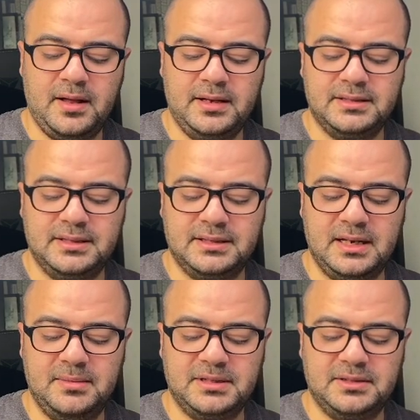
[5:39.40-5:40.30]
is the
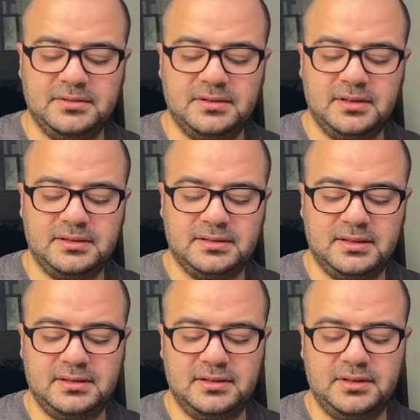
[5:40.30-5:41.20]
same as
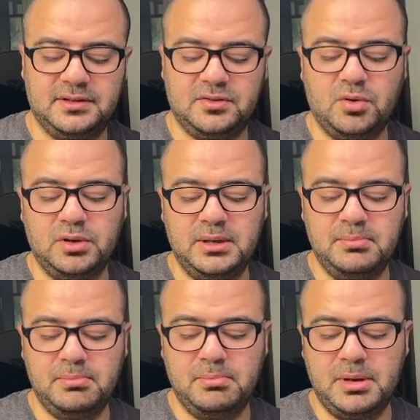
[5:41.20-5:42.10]
this unit, only
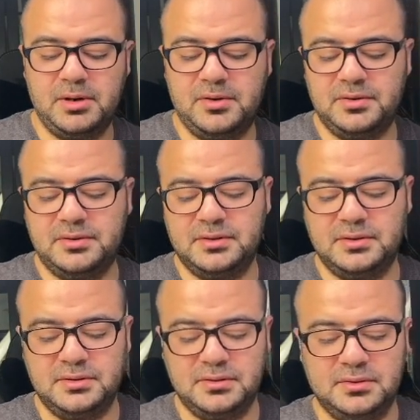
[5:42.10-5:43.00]
mirrored
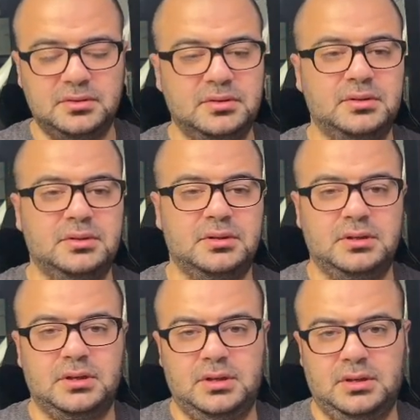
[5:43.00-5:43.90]

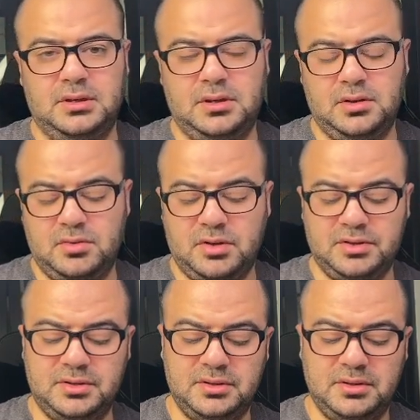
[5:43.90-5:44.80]

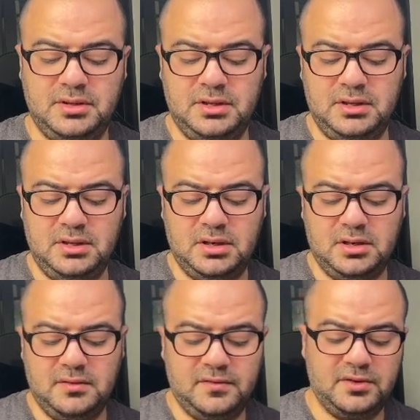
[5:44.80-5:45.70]
across the
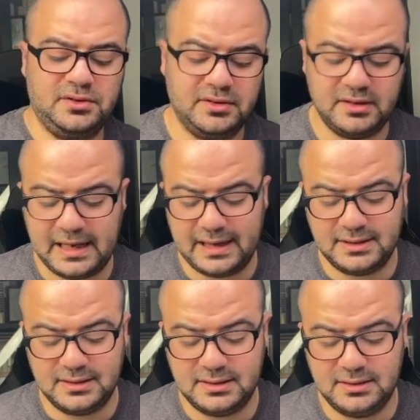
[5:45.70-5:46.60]
vertical
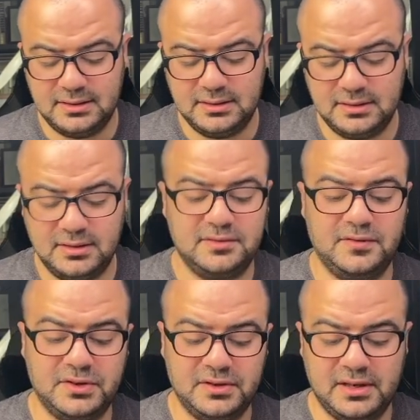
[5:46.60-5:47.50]
axis, this
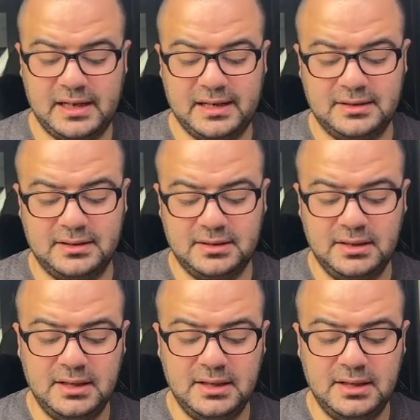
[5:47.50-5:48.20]
vertical axis,